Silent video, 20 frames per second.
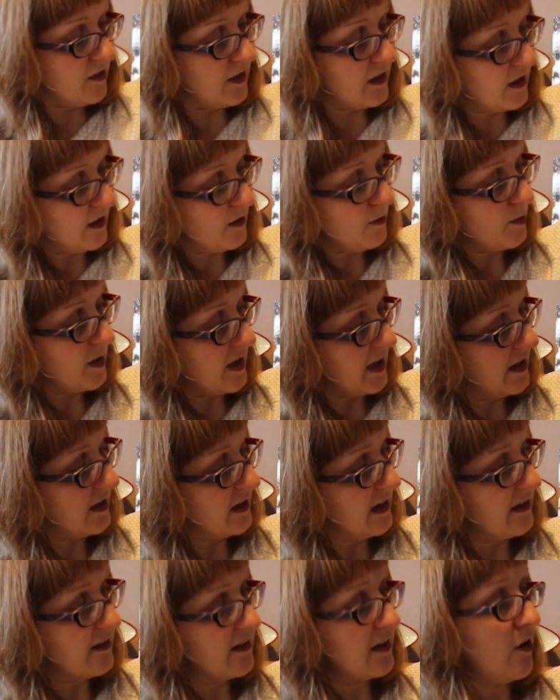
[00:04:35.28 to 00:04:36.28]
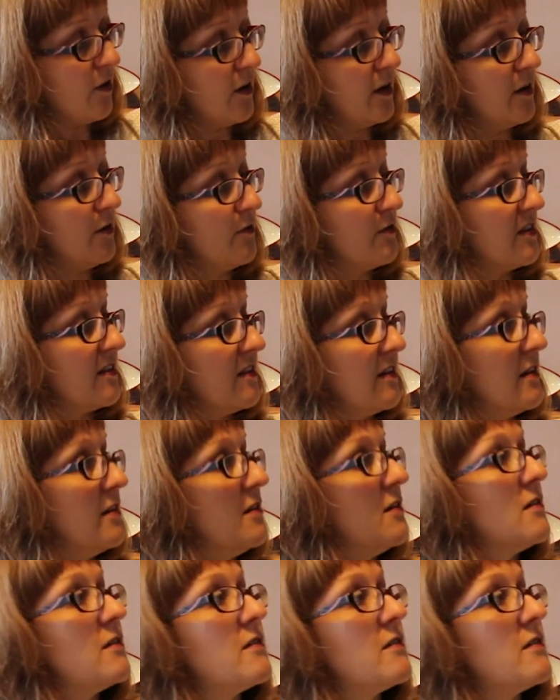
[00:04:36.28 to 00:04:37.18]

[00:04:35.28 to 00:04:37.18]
I think it'll be, it needs an iron obviously.